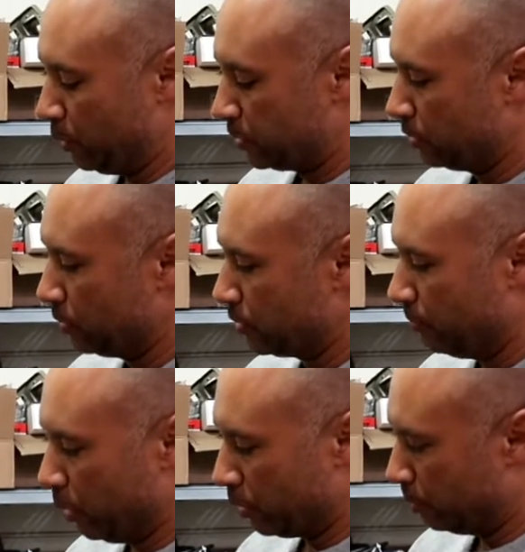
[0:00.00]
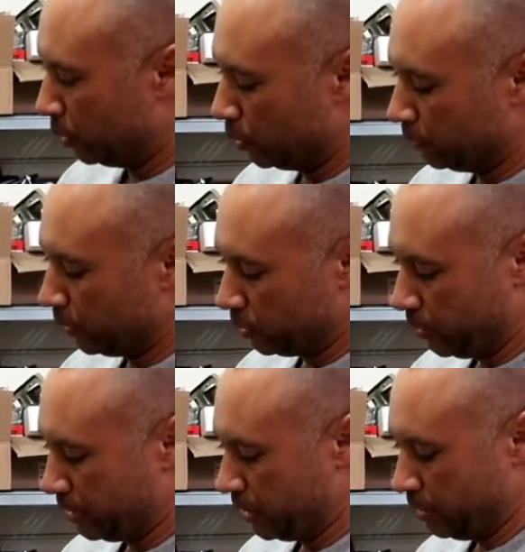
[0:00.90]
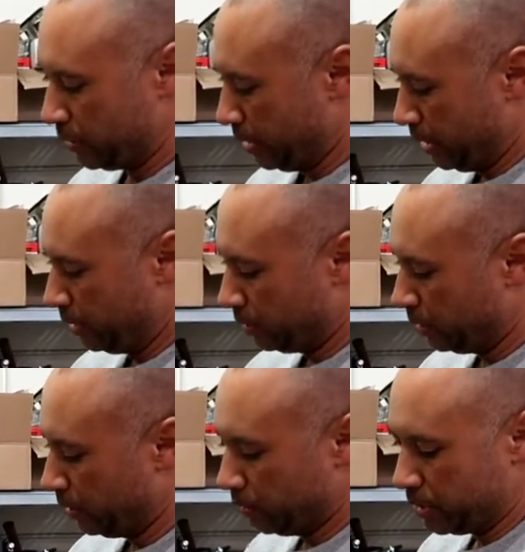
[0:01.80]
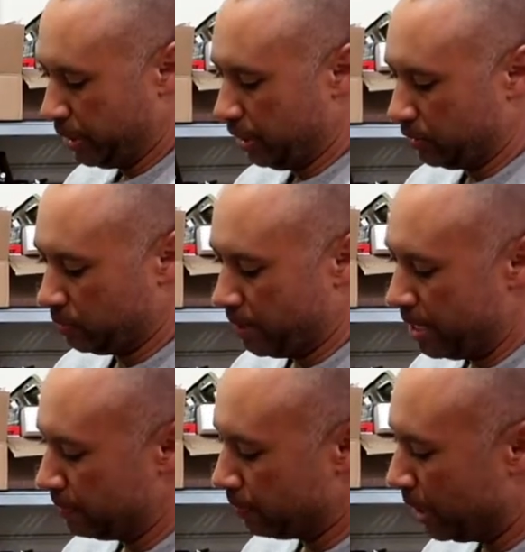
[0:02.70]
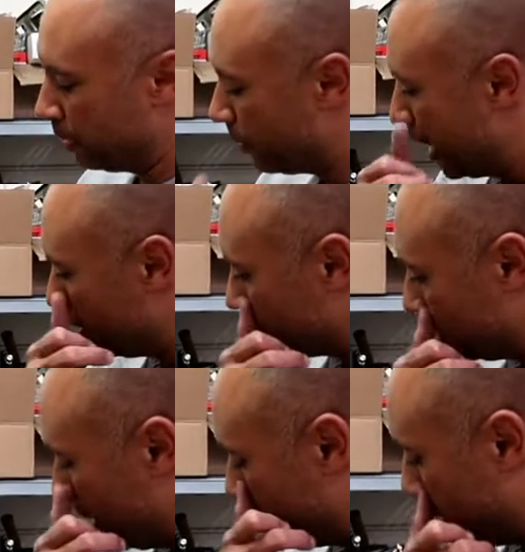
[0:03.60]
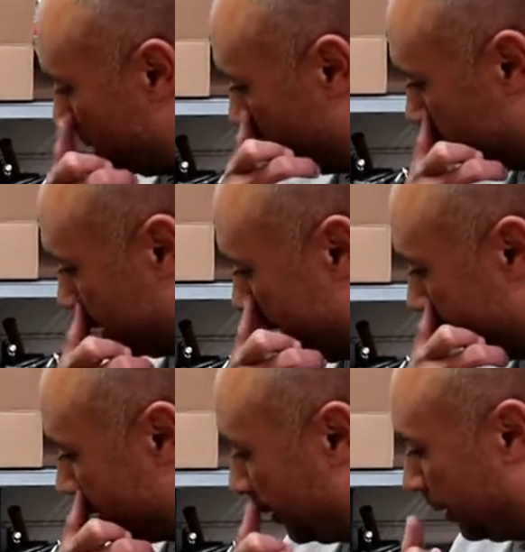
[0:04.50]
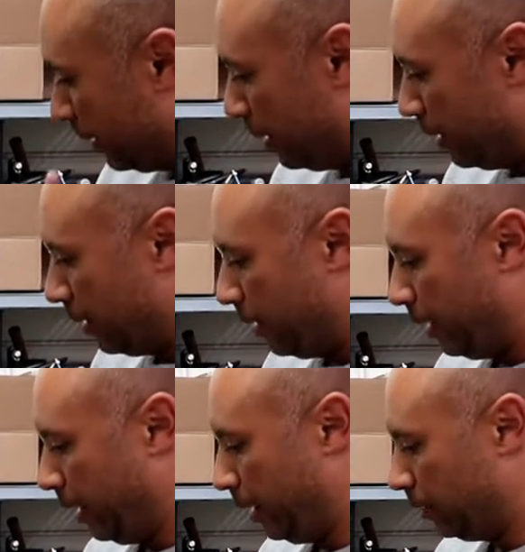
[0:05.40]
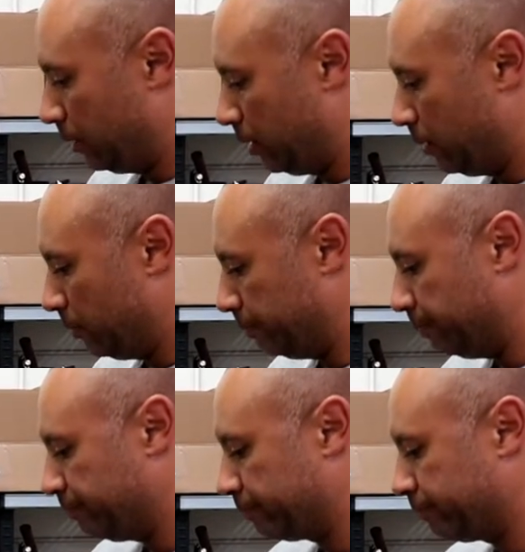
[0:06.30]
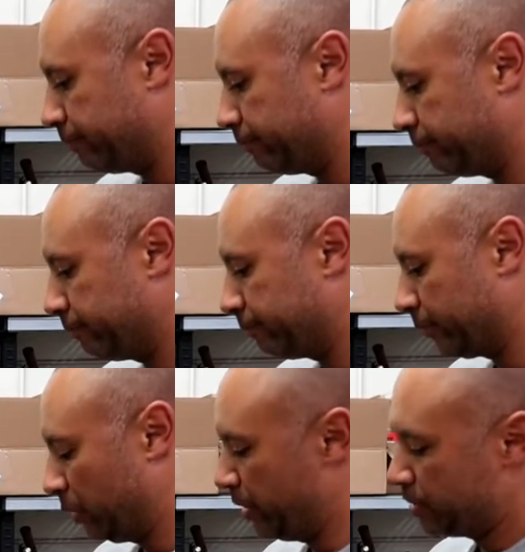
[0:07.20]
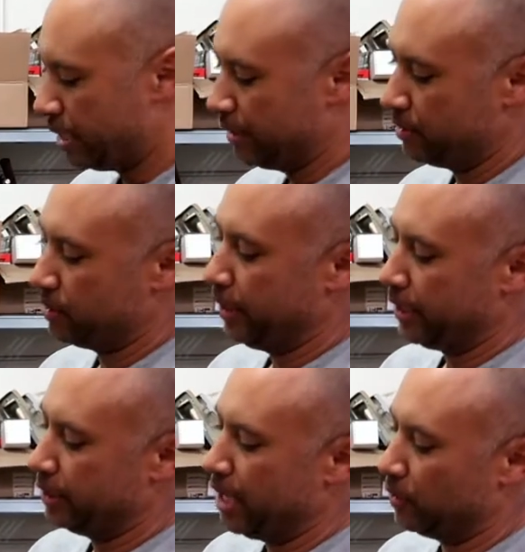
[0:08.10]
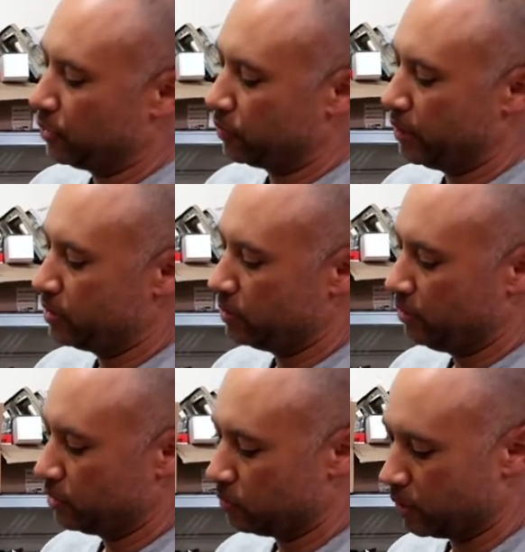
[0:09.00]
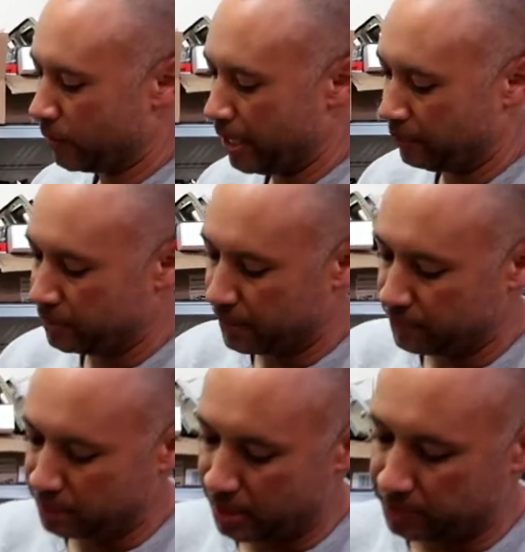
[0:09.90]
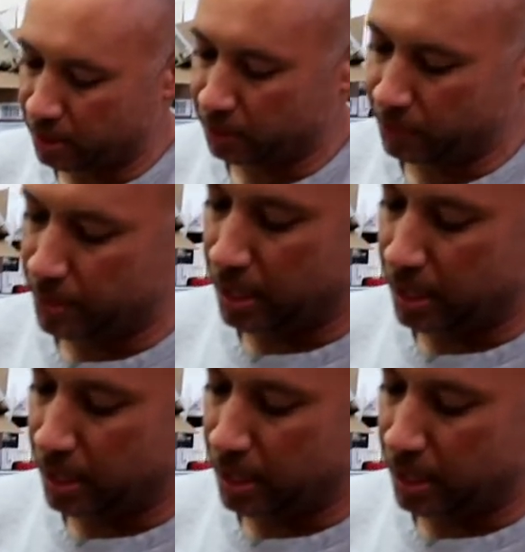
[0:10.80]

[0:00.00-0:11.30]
know, as soon as the motor moved or twisted, it was gonna hit the it was gonna hit this pipe and probably rattle. So I really didn't want that. And um, we decided just to neck it down to three. So this is where we're at. We just have this taped on and we